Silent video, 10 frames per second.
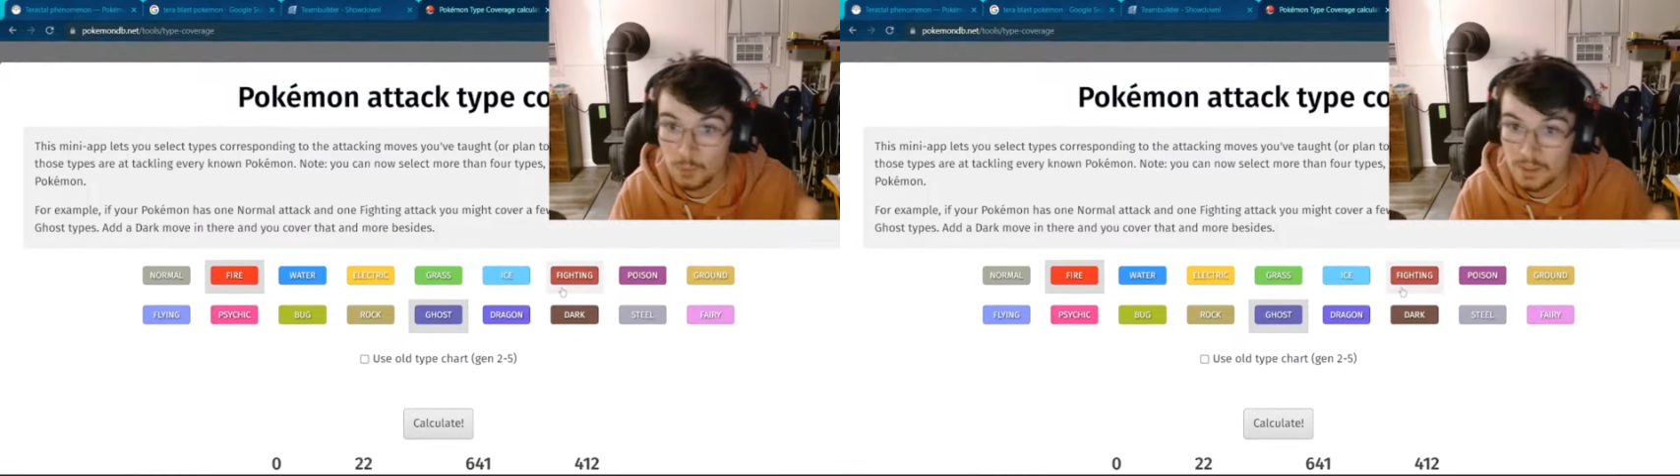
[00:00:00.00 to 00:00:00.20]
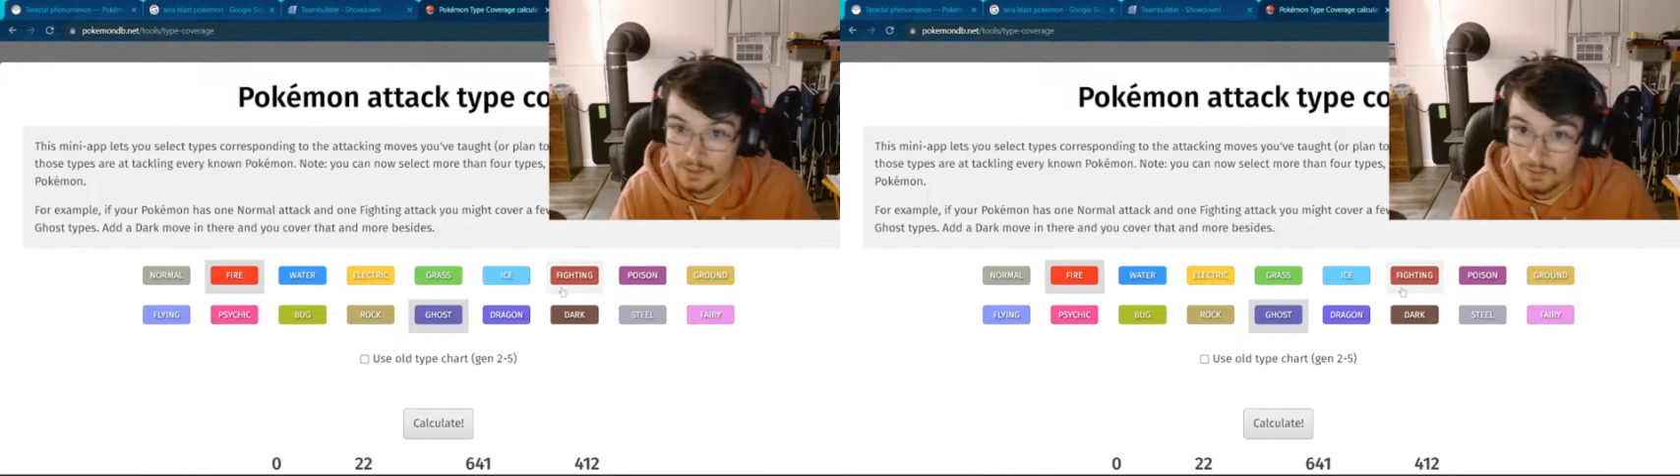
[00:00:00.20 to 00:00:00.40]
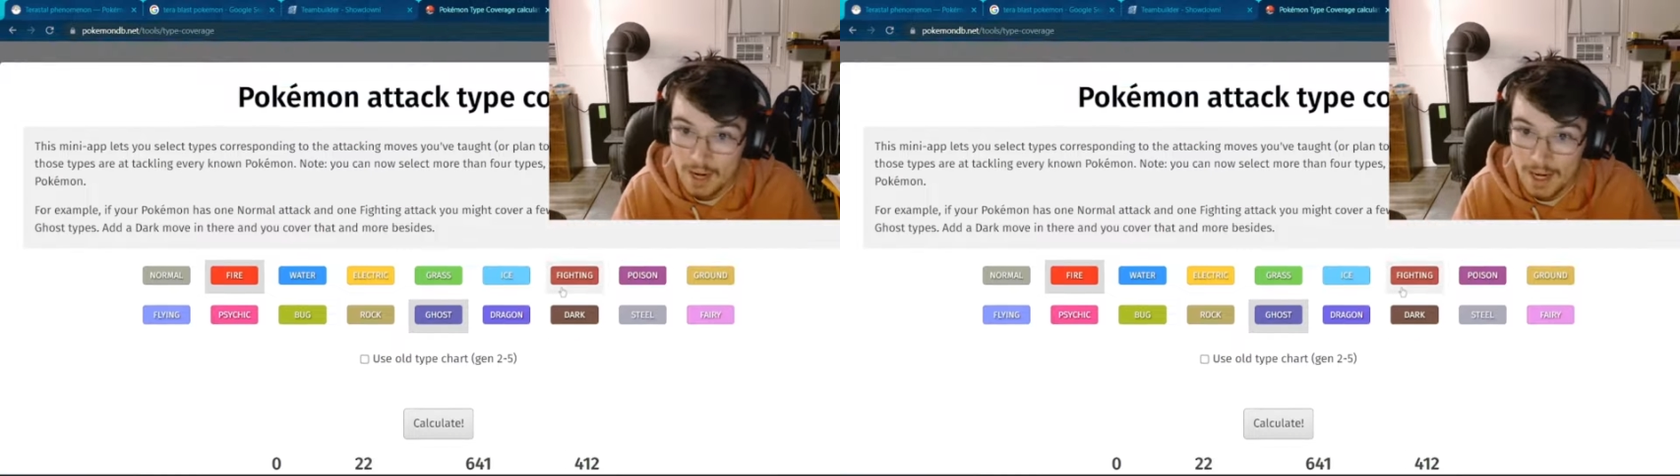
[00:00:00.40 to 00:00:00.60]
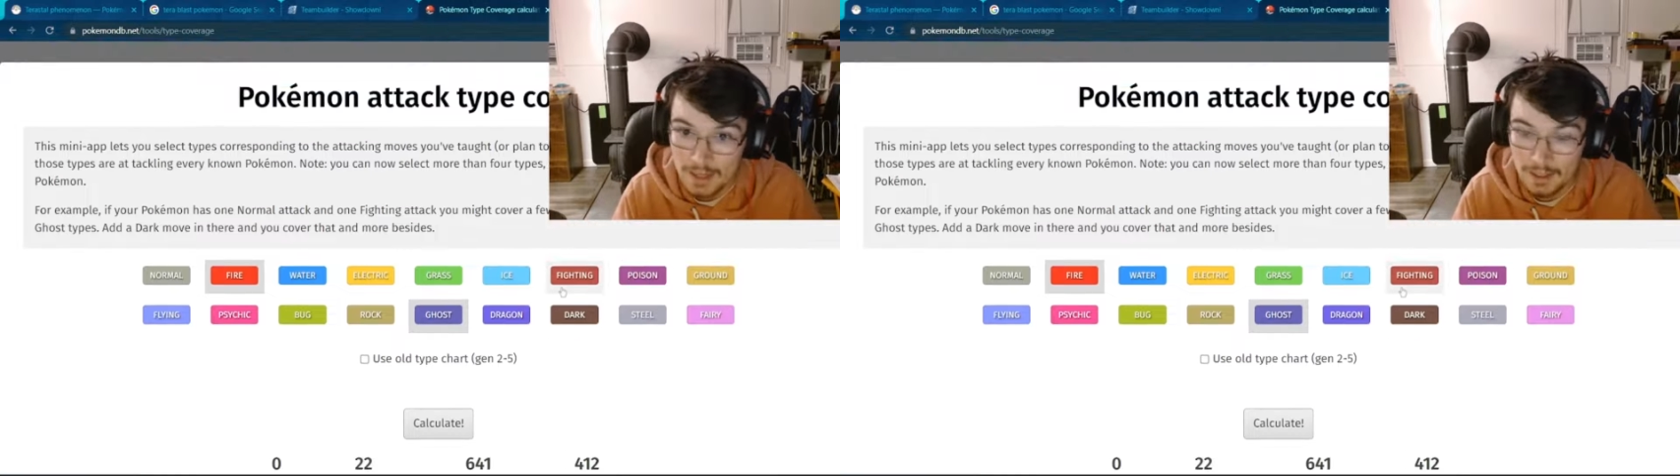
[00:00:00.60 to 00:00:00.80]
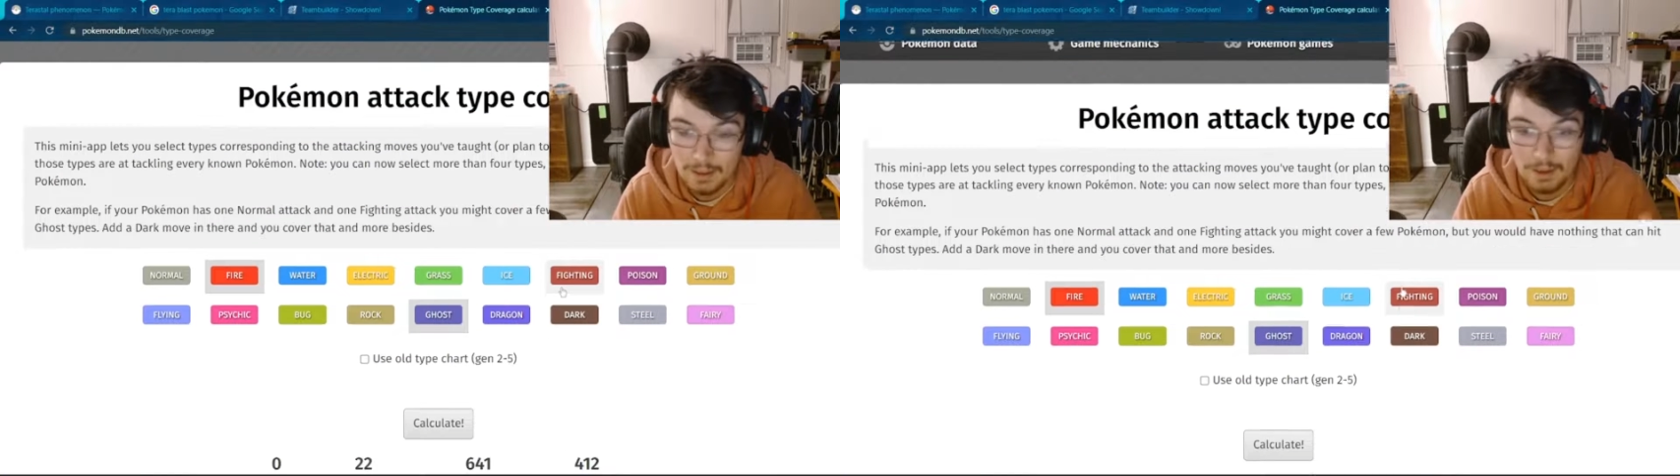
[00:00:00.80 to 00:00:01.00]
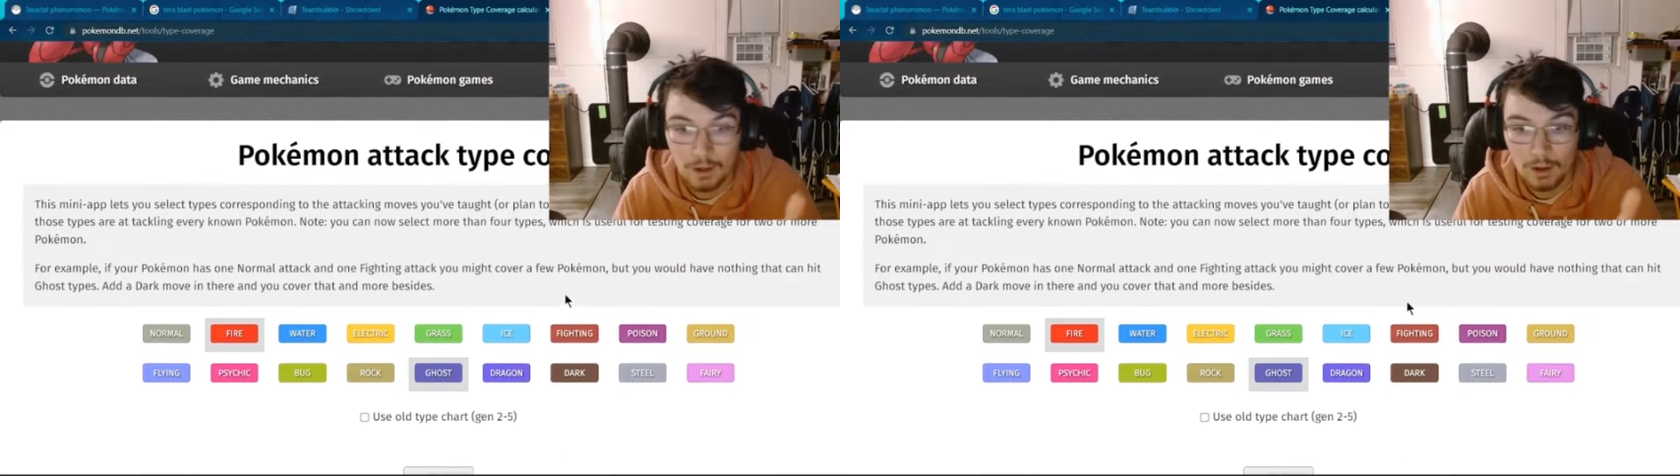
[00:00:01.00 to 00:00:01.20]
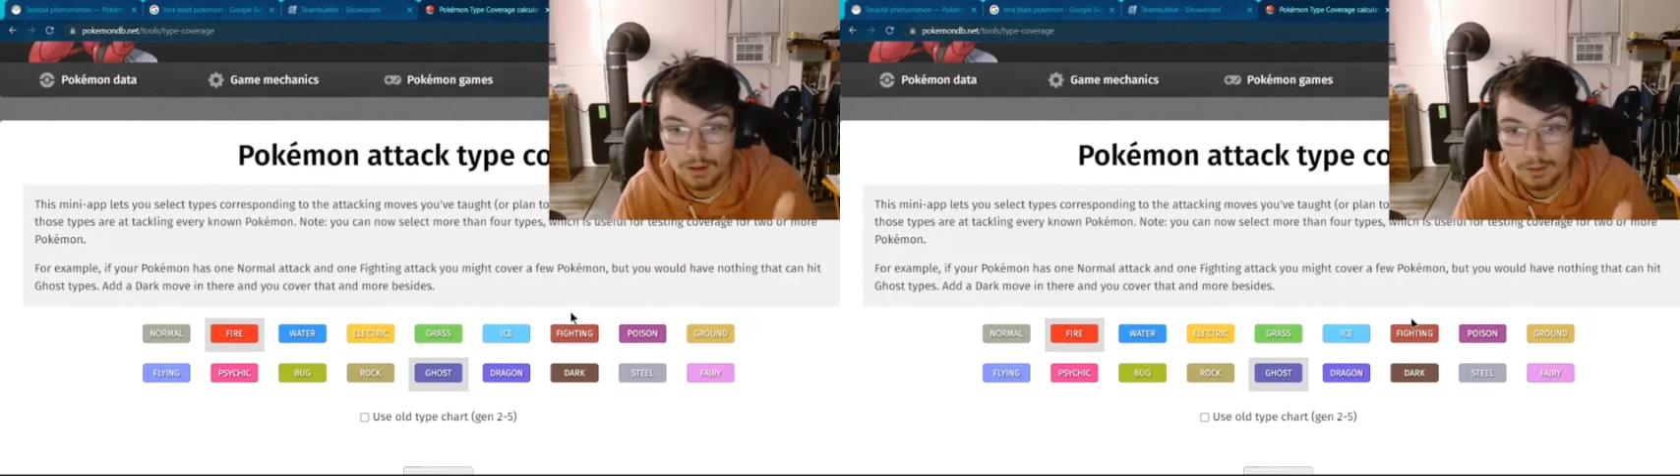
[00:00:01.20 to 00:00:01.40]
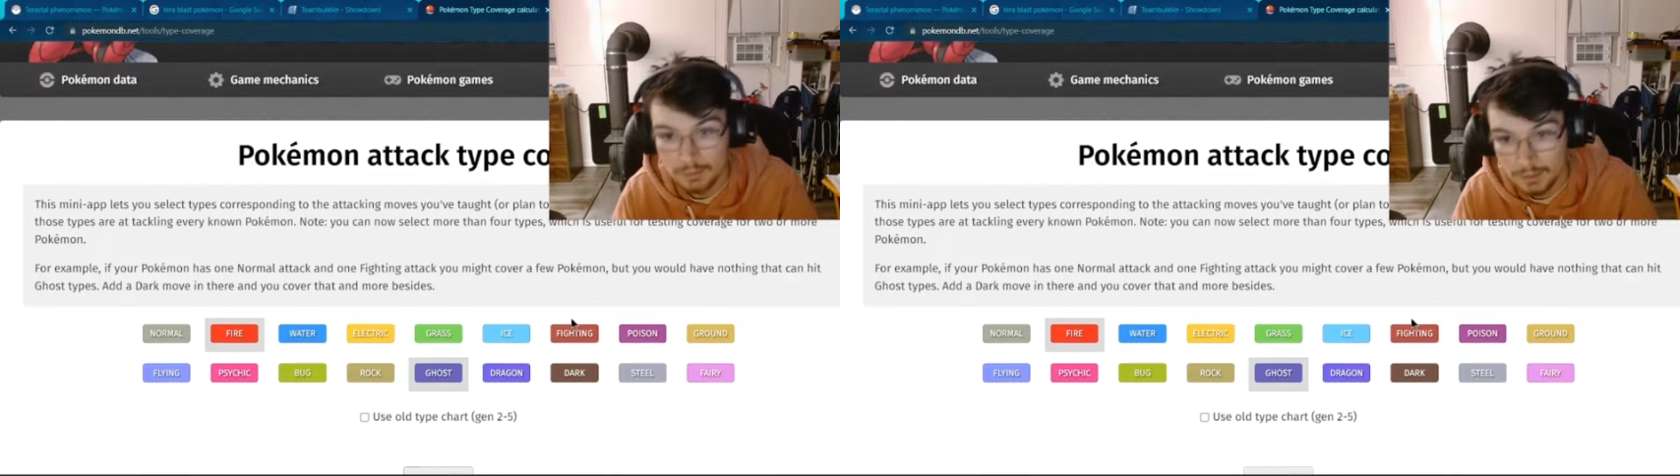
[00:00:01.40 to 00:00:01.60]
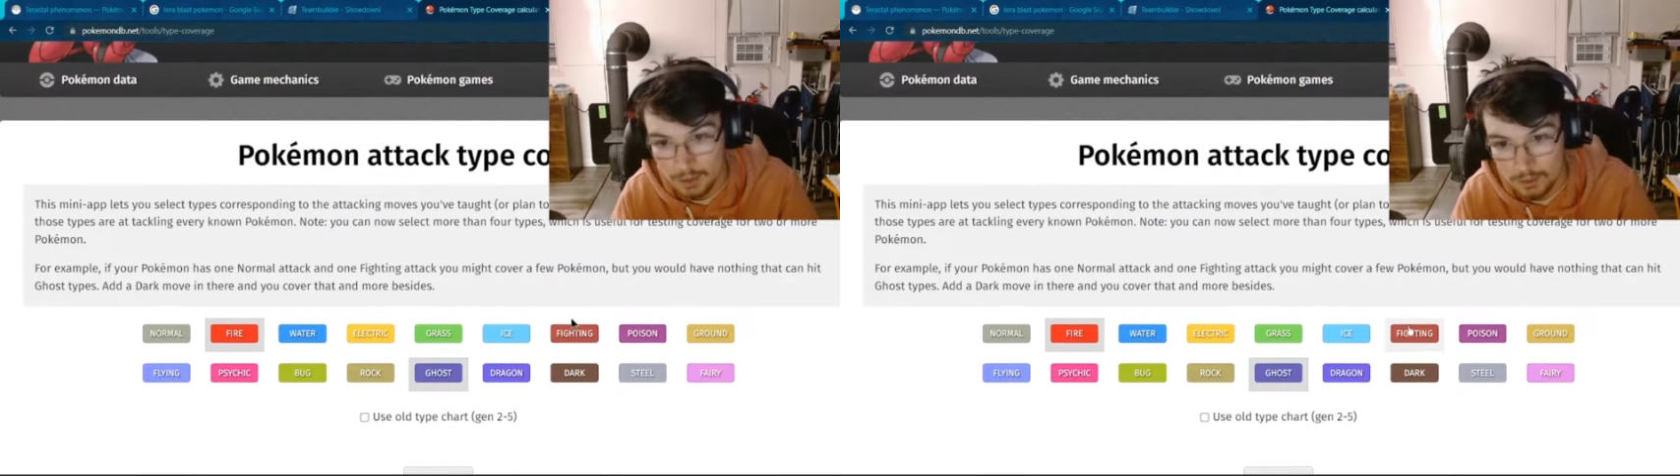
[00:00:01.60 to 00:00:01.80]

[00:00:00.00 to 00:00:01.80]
weak to fighting. Click on